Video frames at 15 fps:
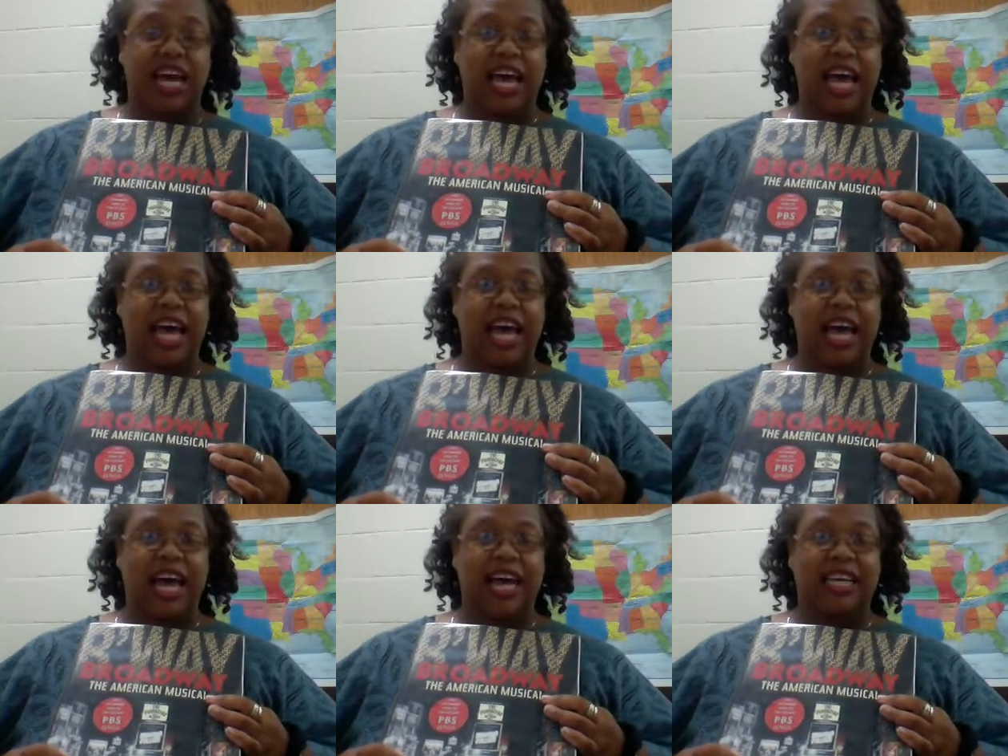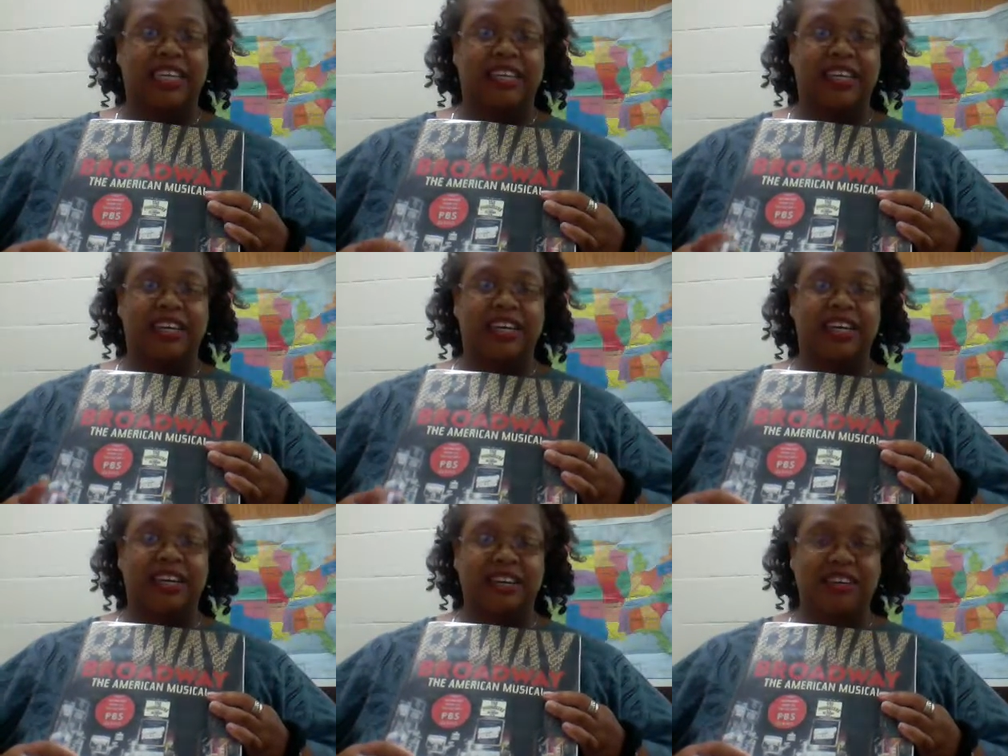and
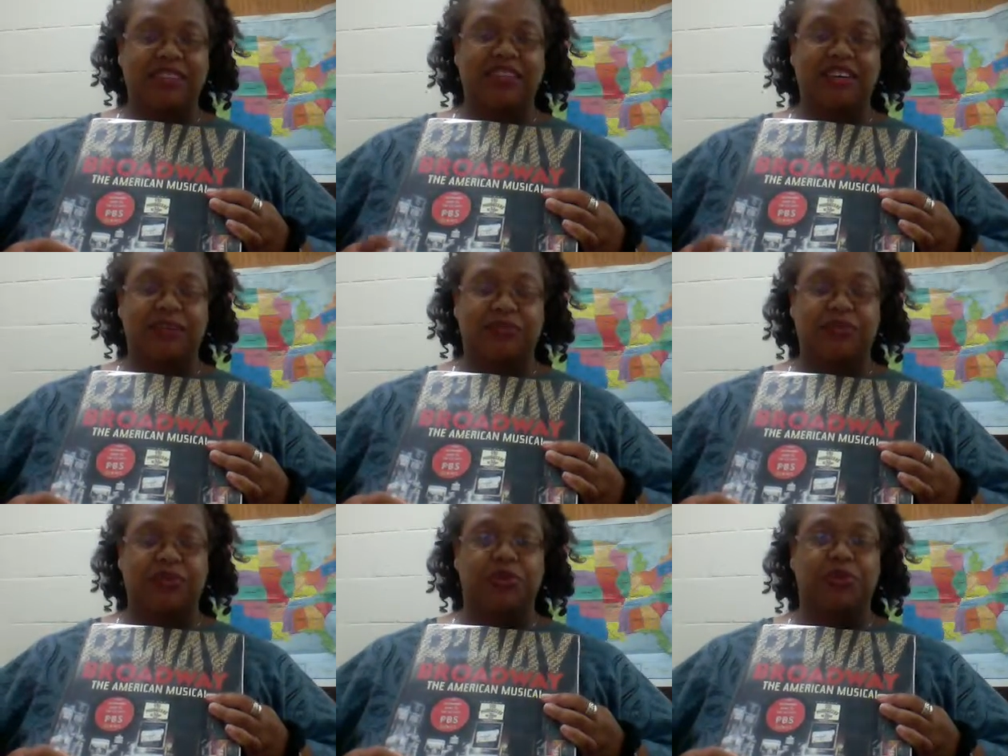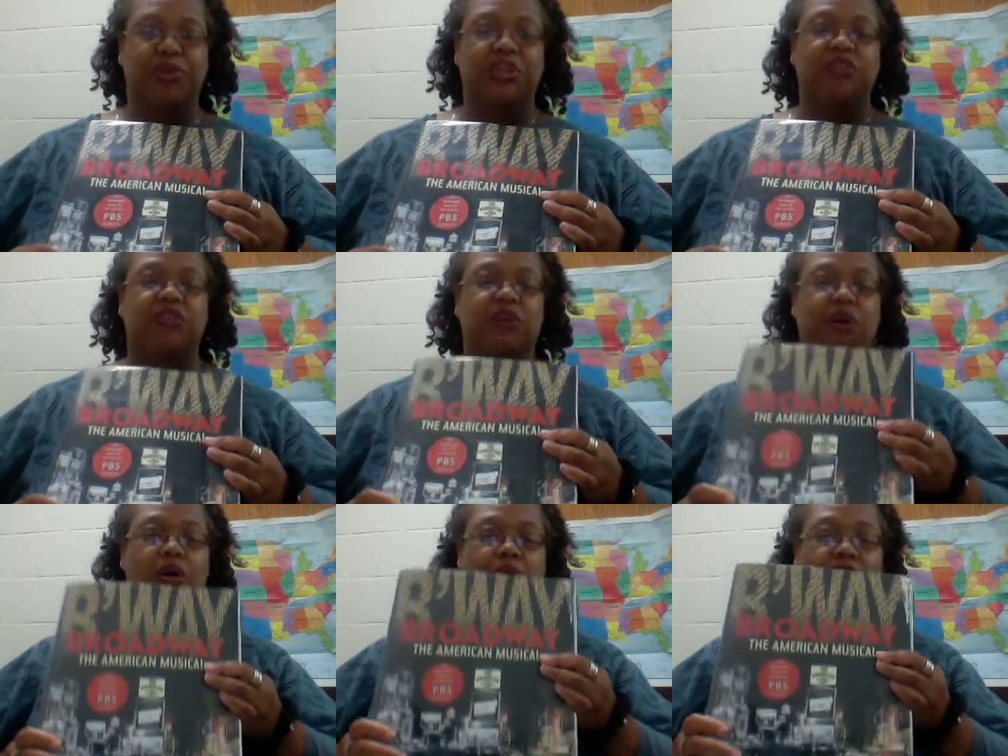his influence
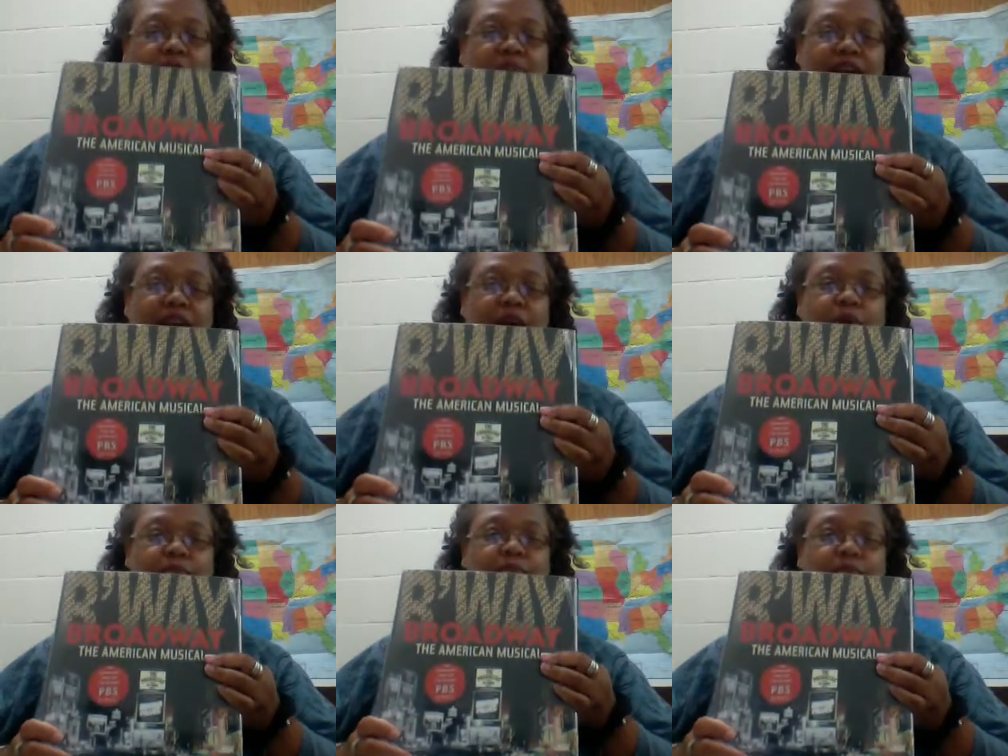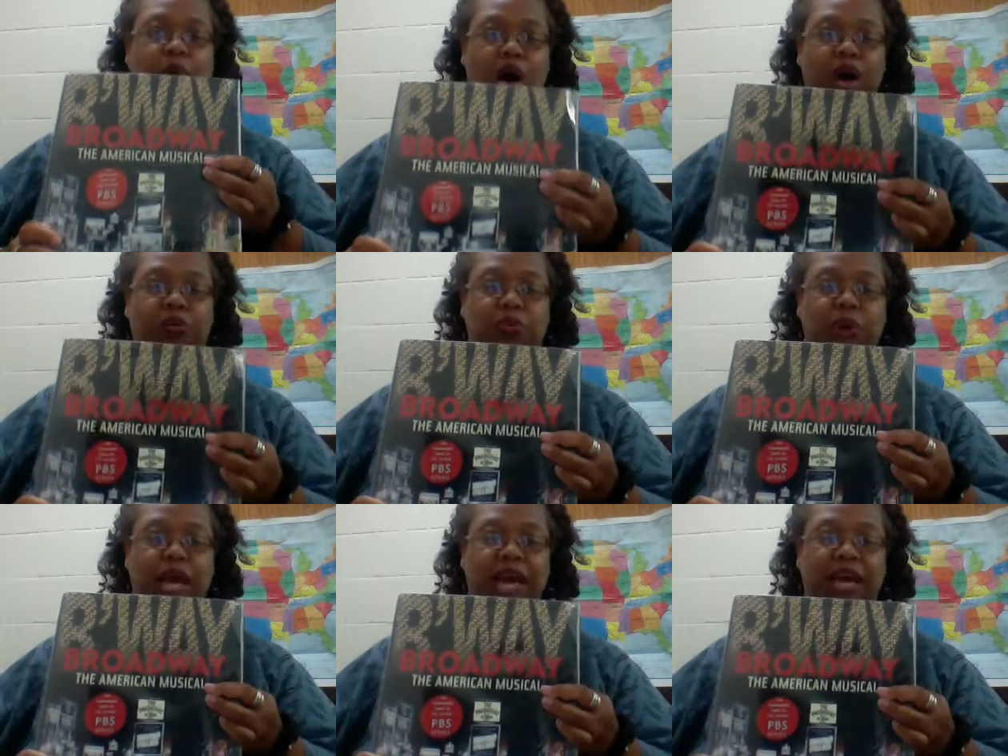on
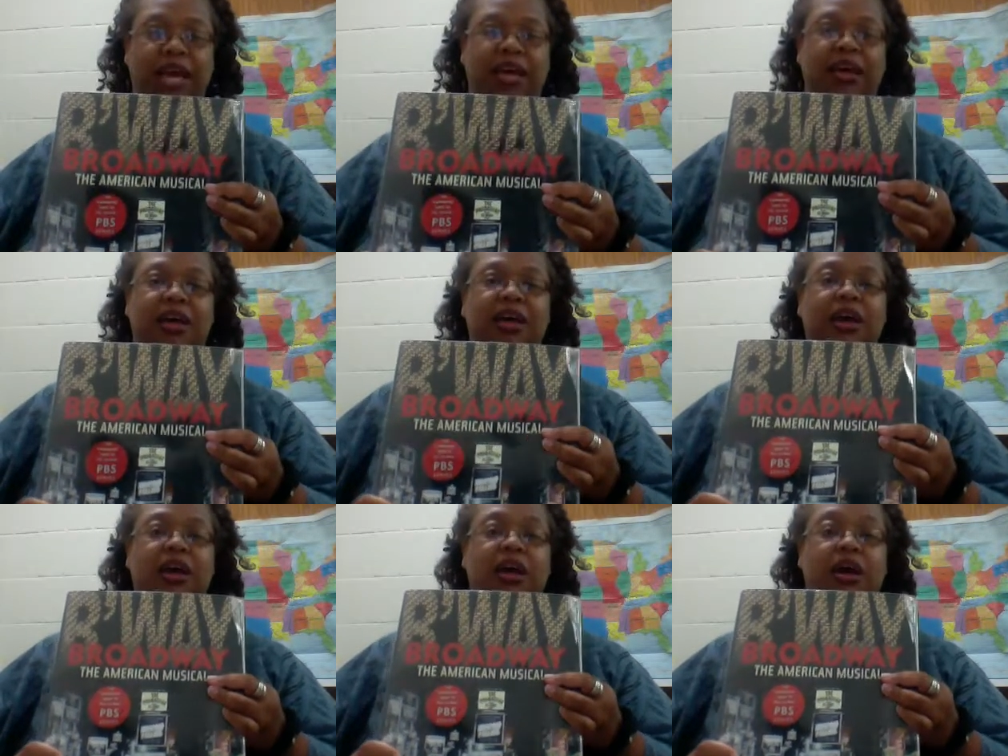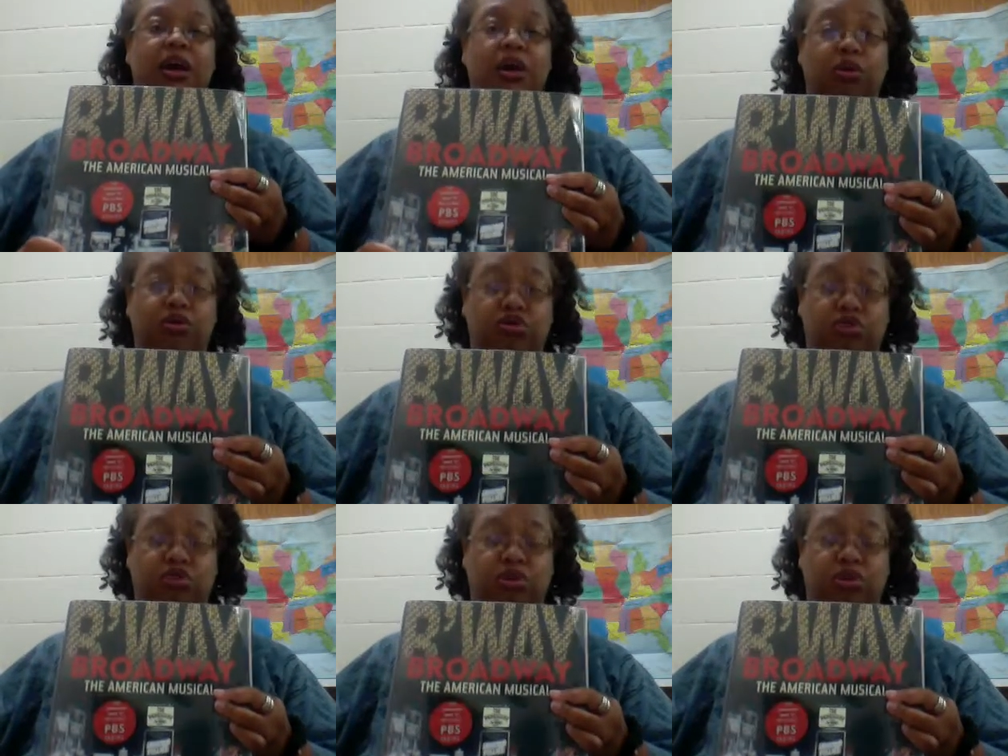Broadway
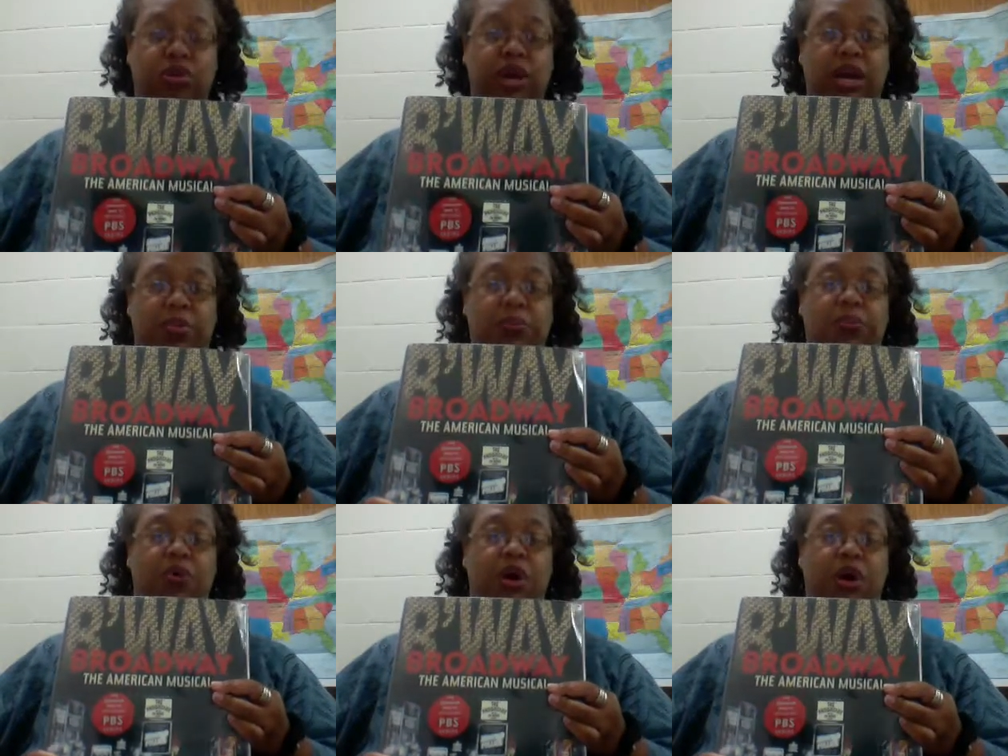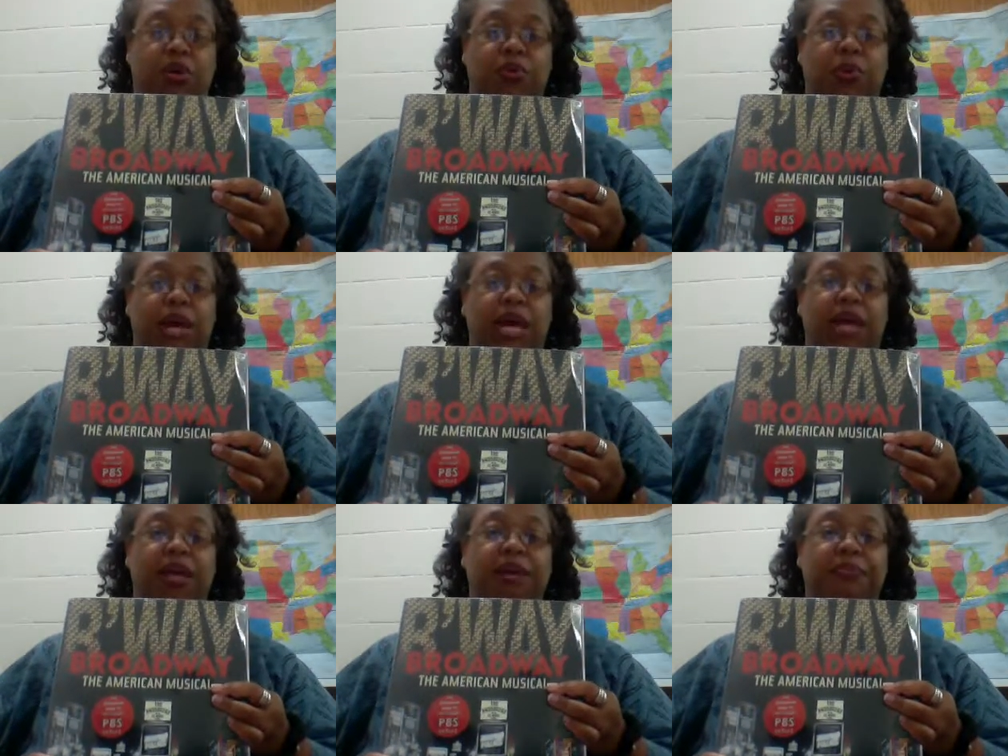culture and
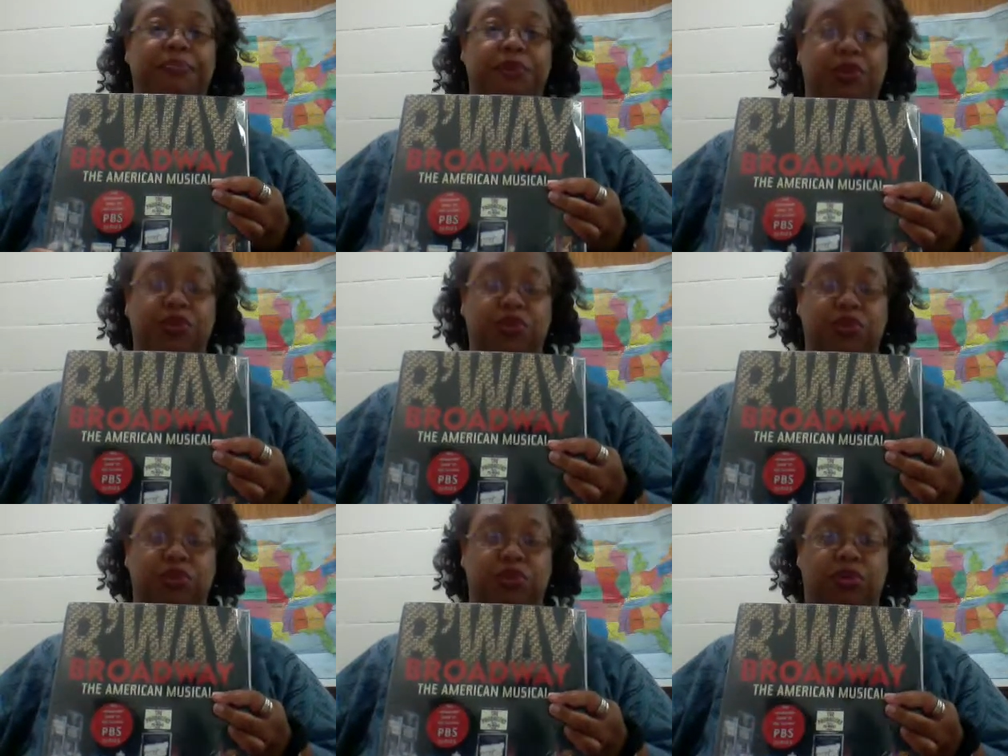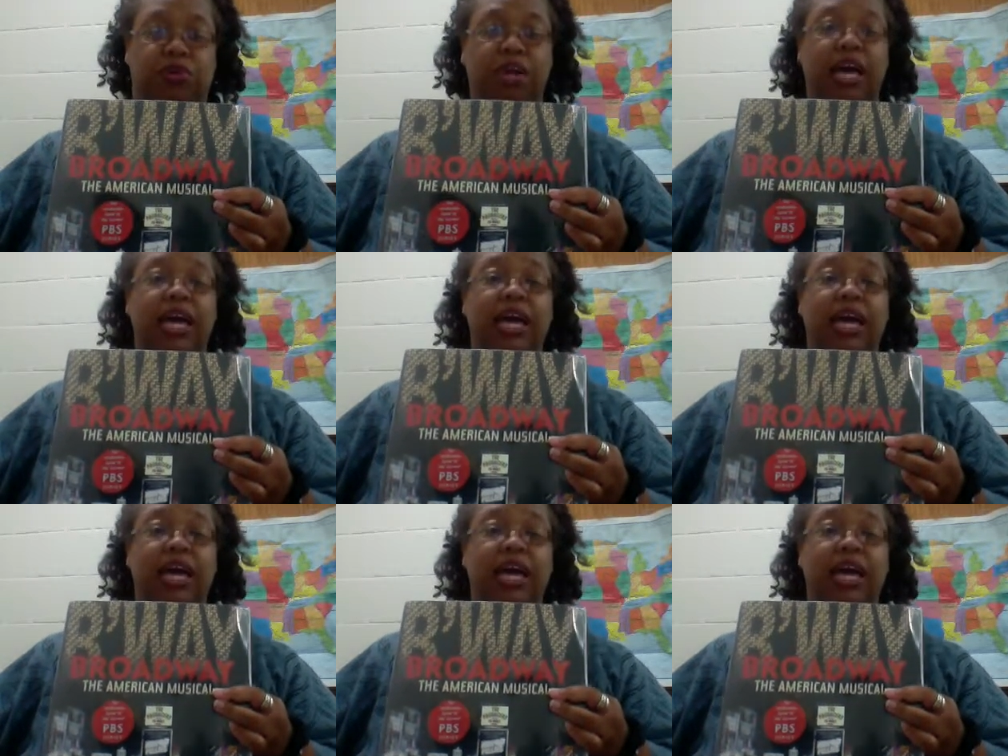Broadway musical.